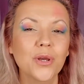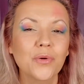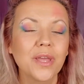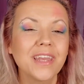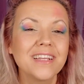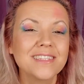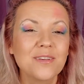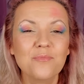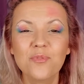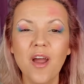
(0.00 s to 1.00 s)
creating
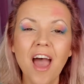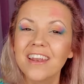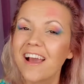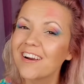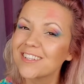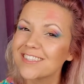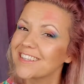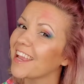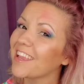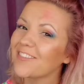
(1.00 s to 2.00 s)
some pride art
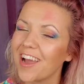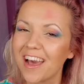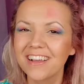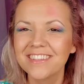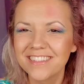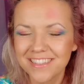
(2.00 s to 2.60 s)
today, you guys.